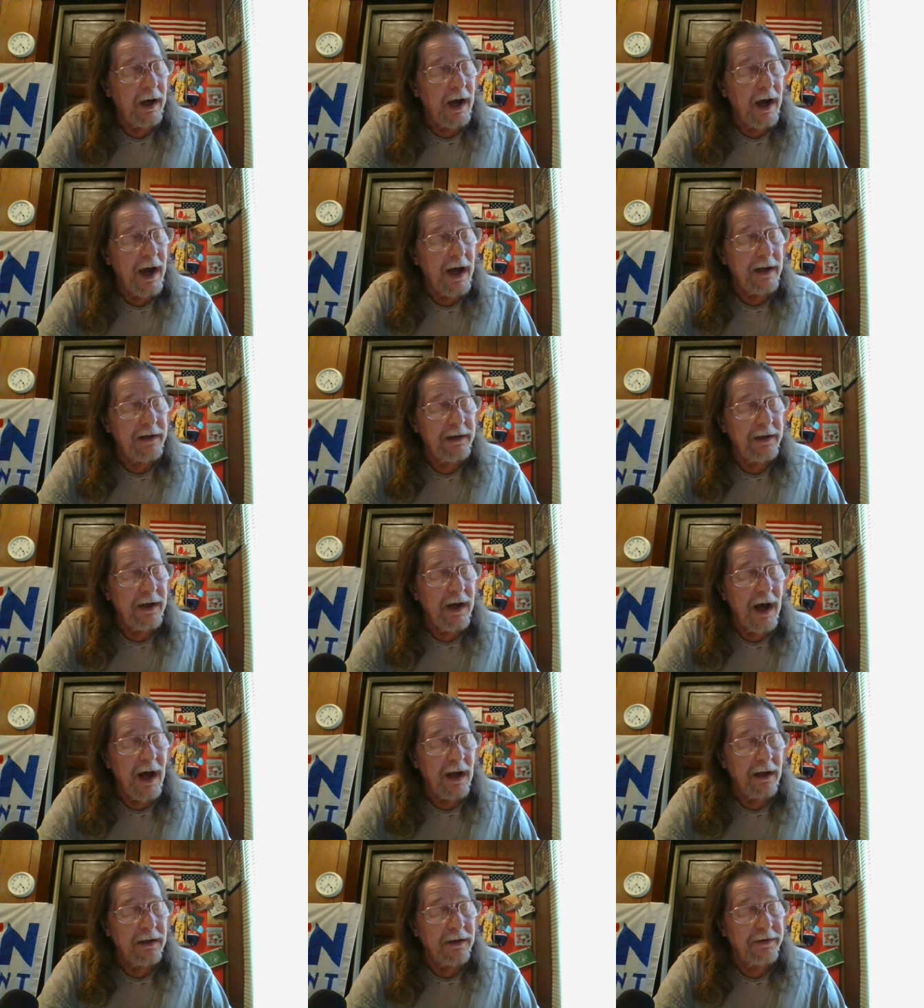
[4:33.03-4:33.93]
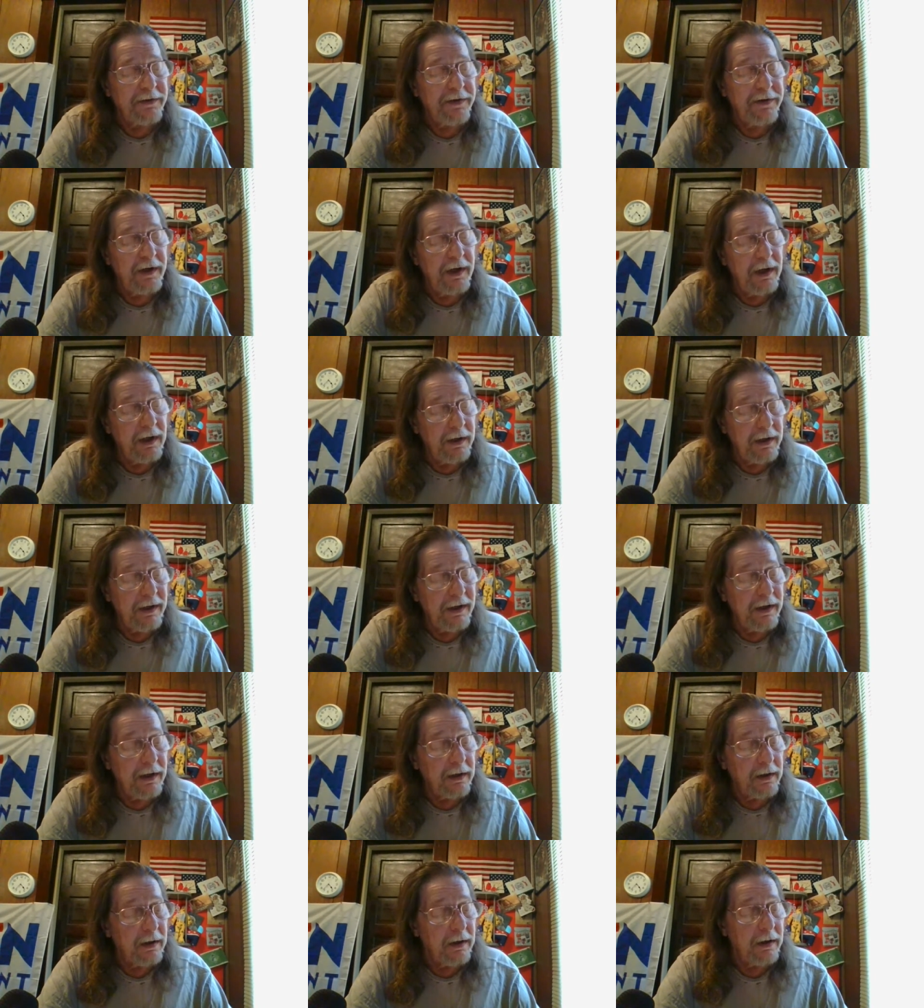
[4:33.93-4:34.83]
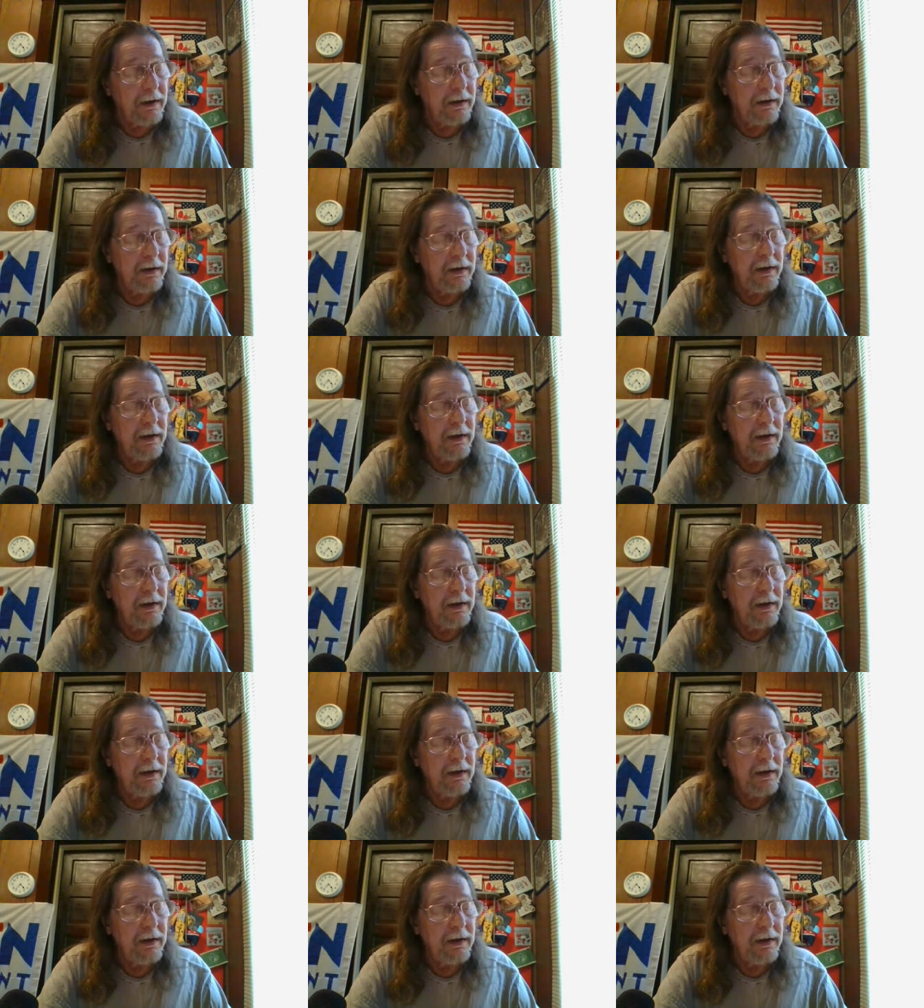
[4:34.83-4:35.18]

ideology and Hitler.